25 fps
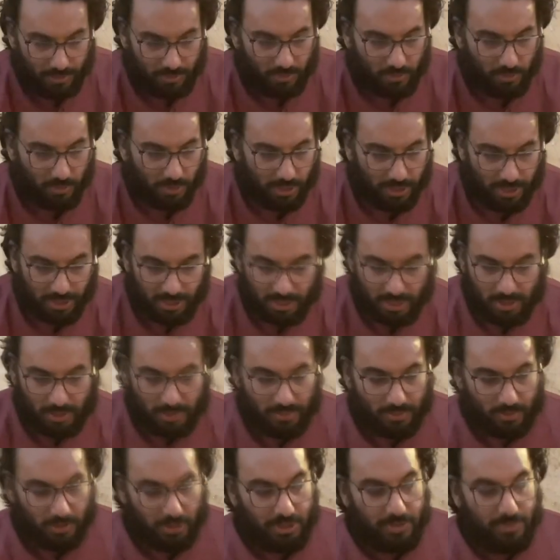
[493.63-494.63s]
We're
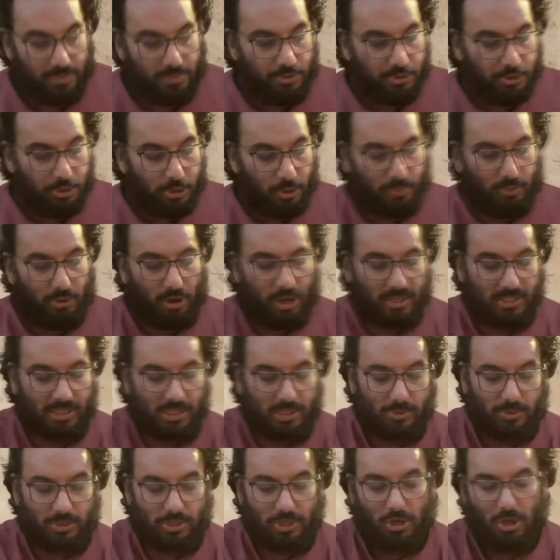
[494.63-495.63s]
gonna do a
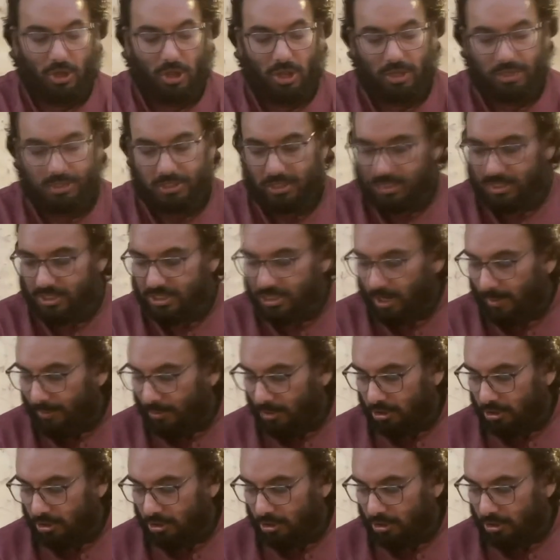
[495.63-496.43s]
process what's called double